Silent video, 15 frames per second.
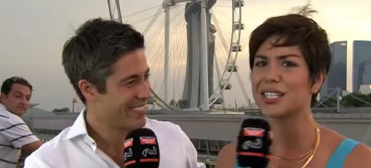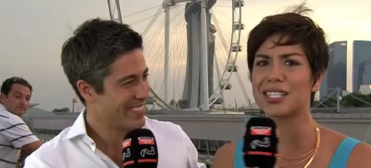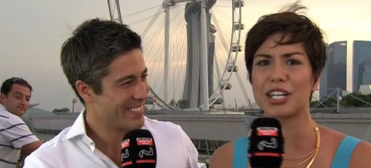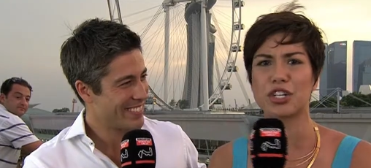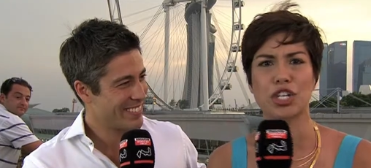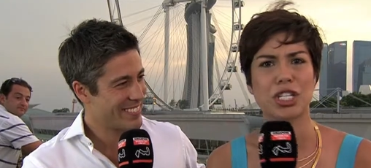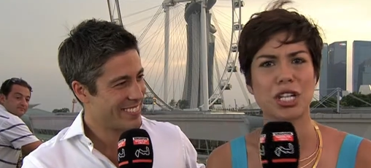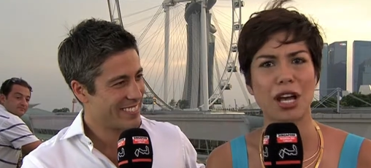Speaker 1: is
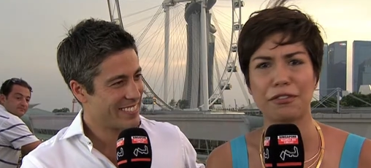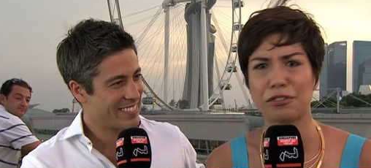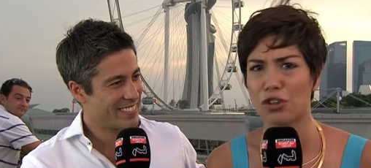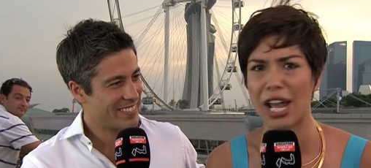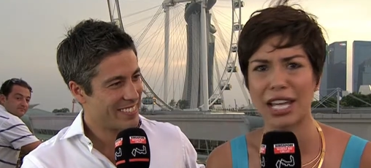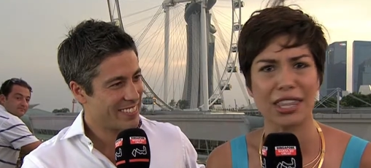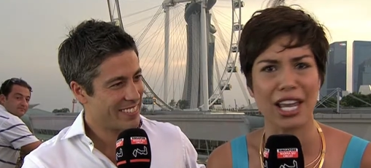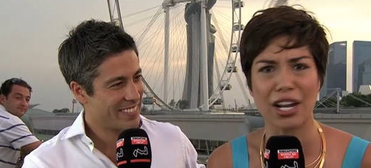such a tough
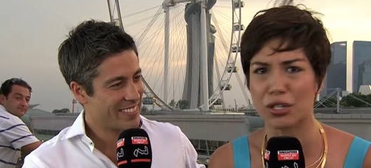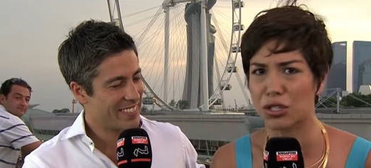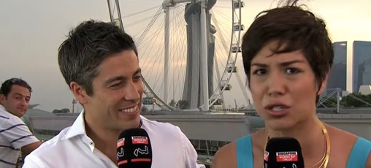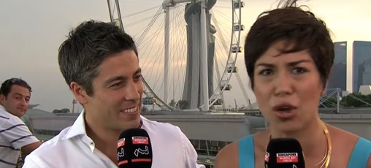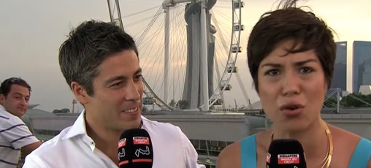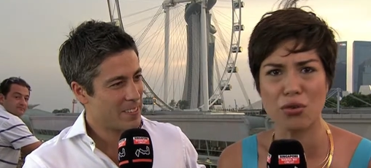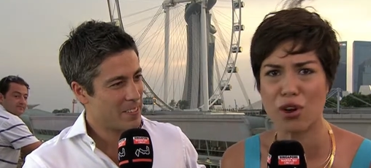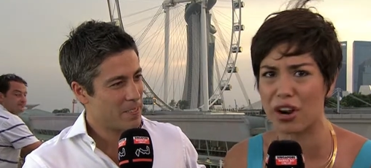track. They are
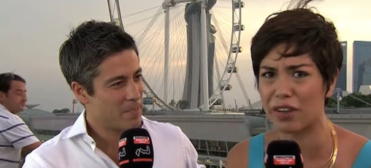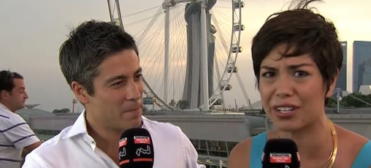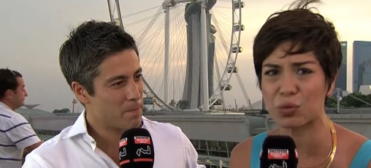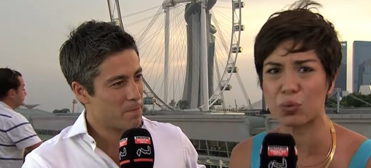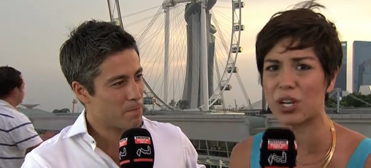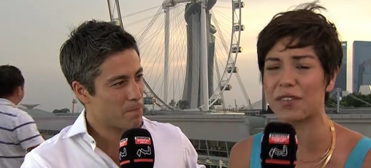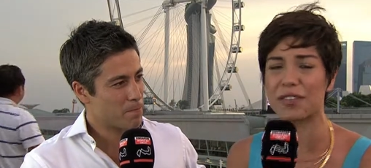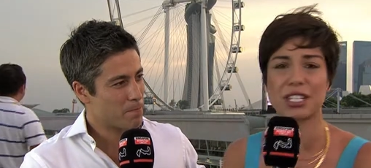so nervous.
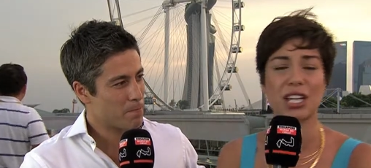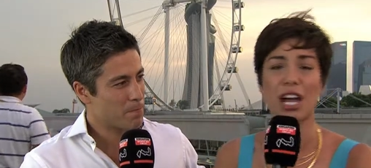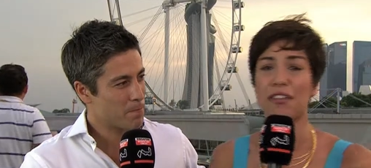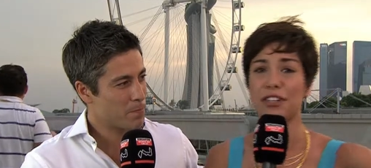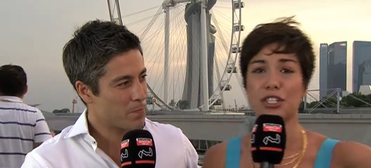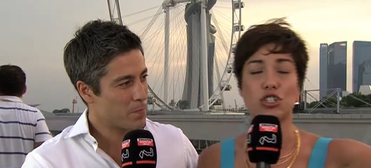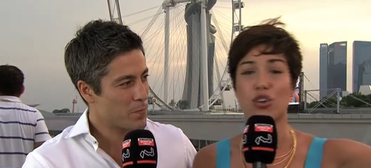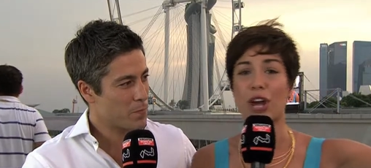One of the
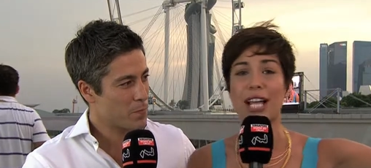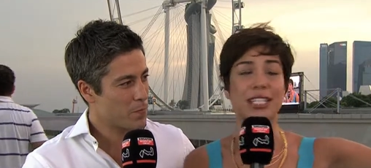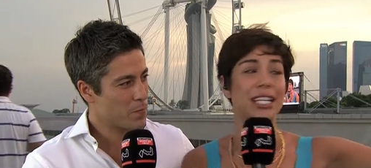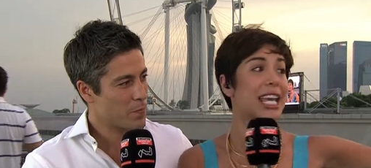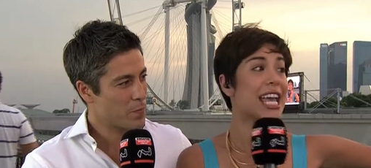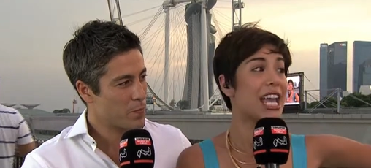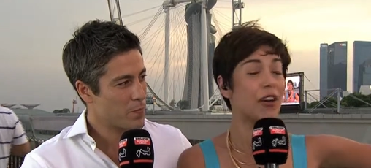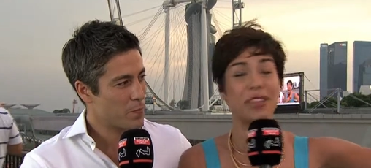toughest tracks
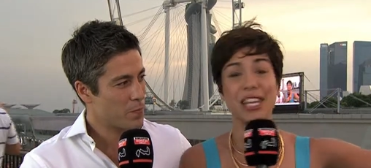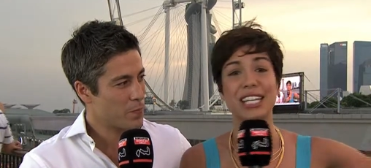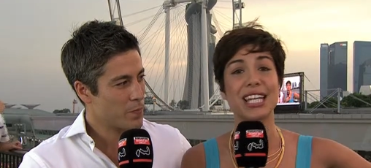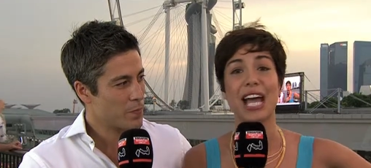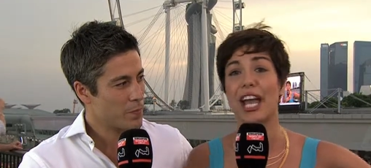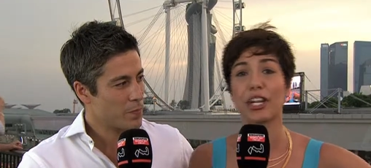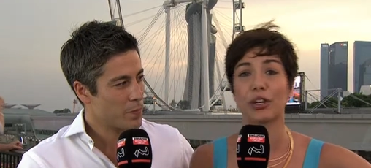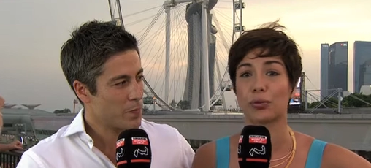of the
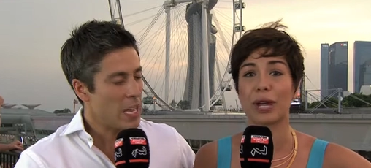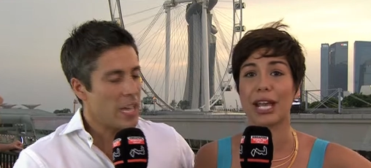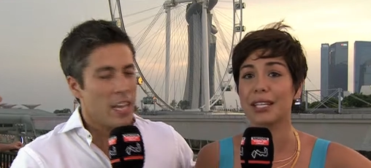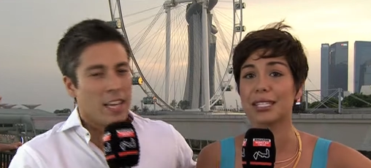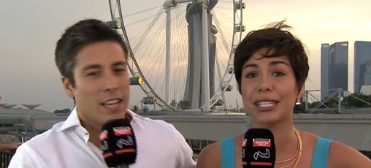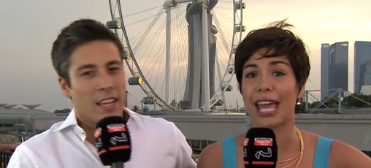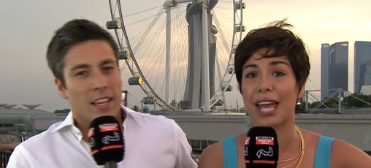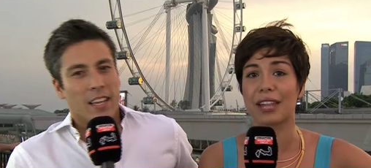entire
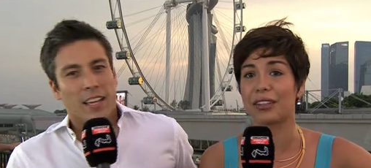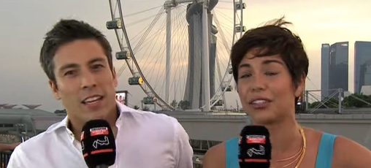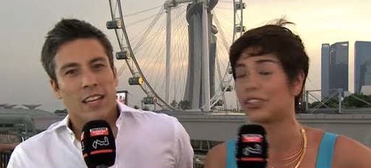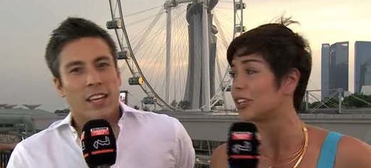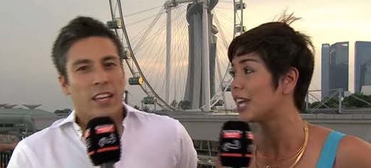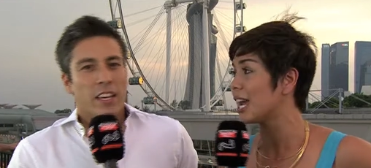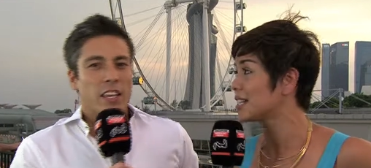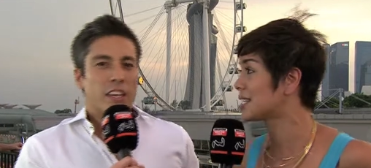race
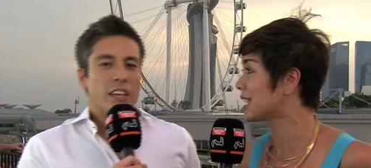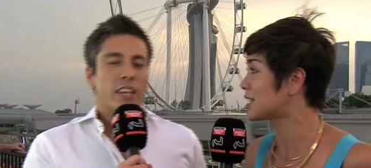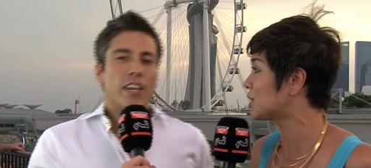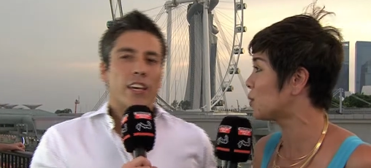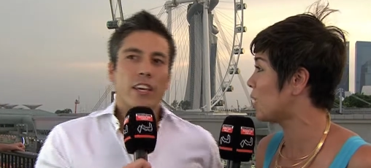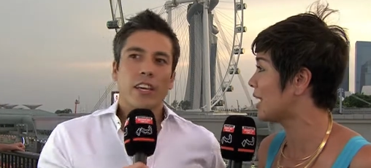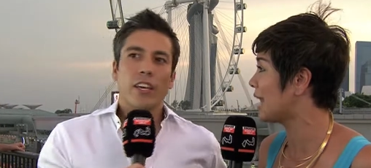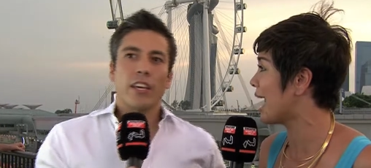calendar, yeah?
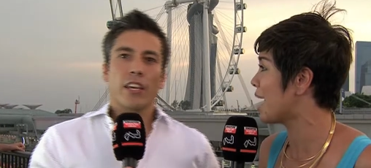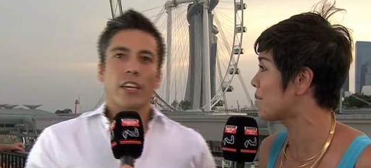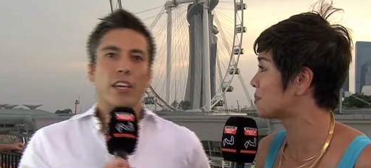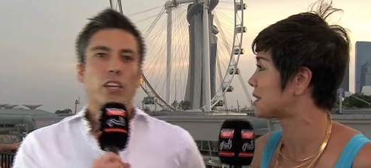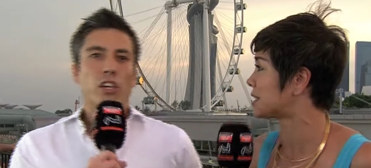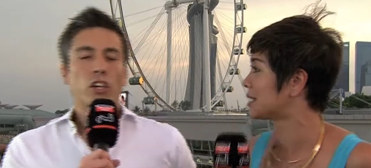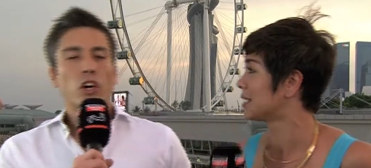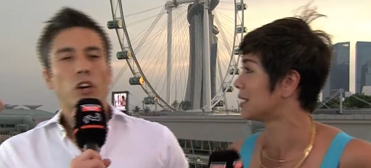61
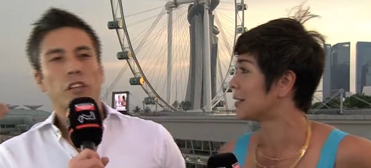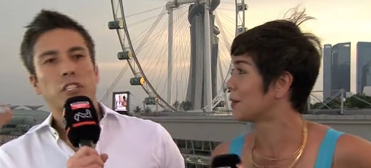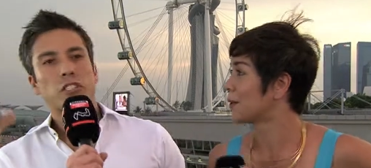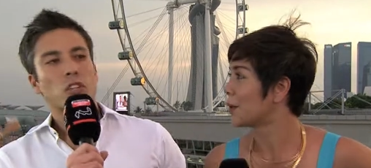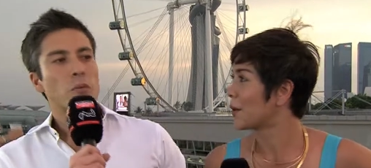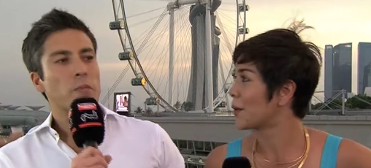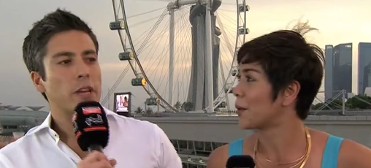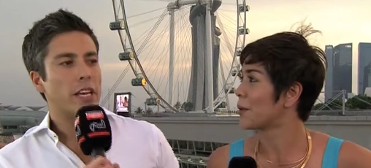laps. You know, there's
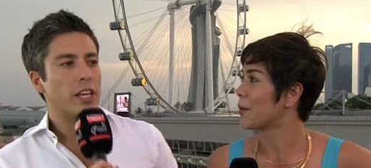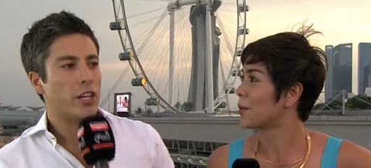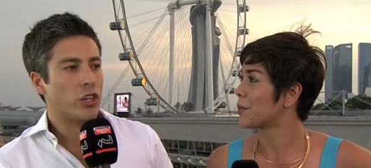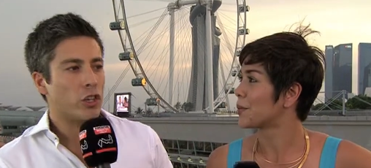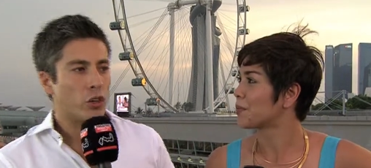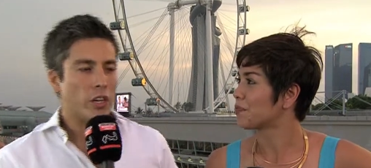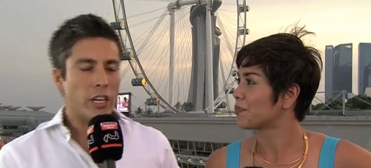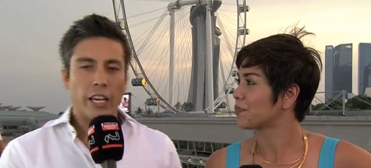so many
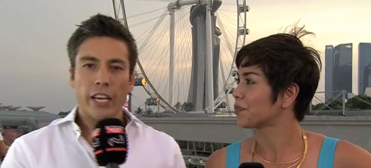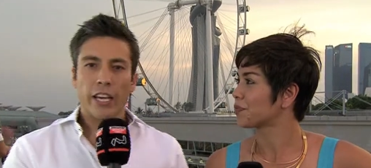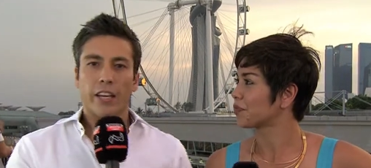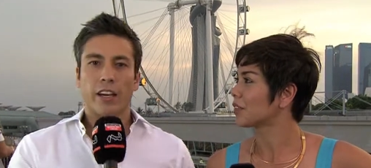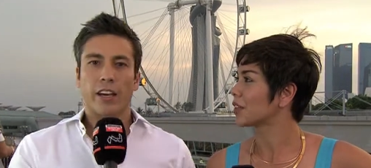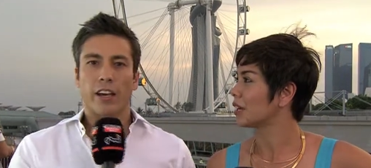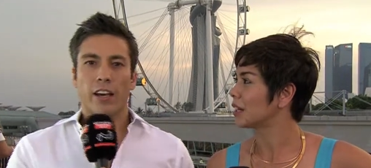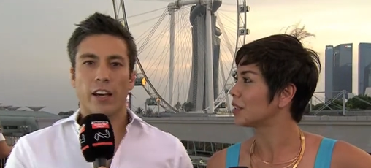unique
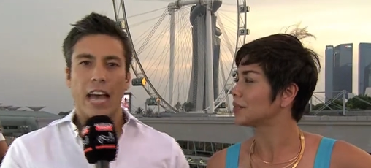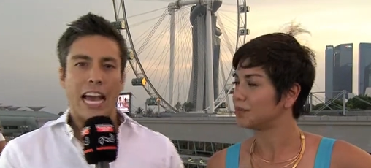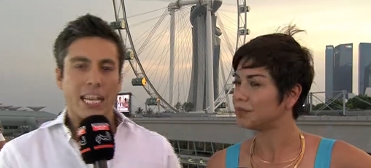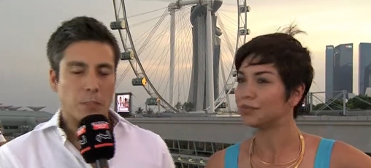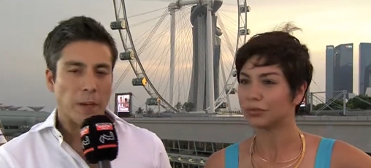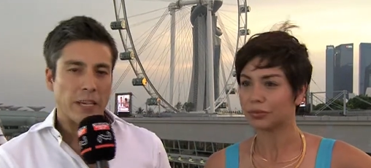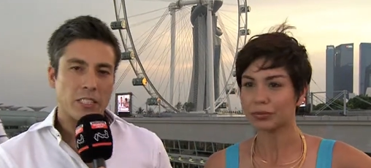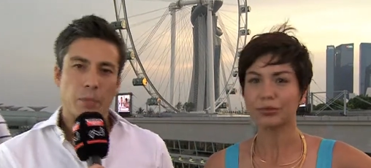
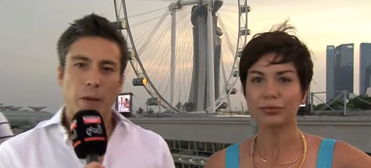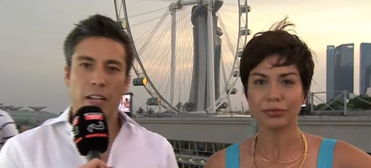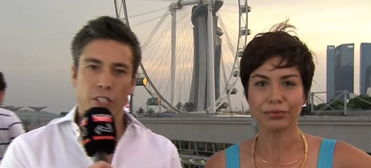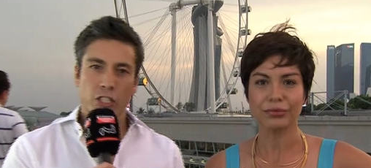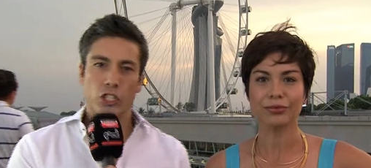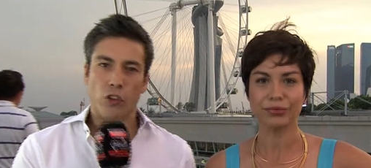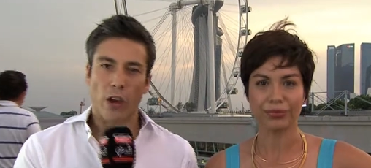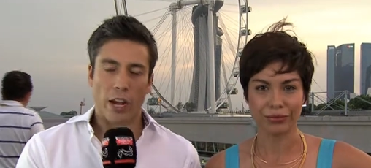
Speaker 2: aspects about
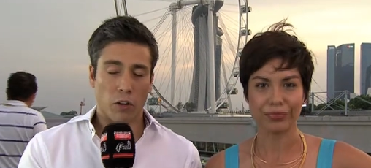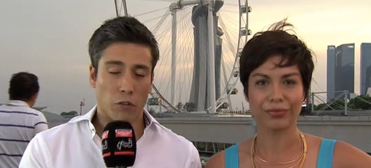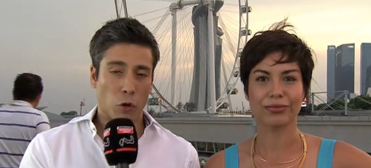this track.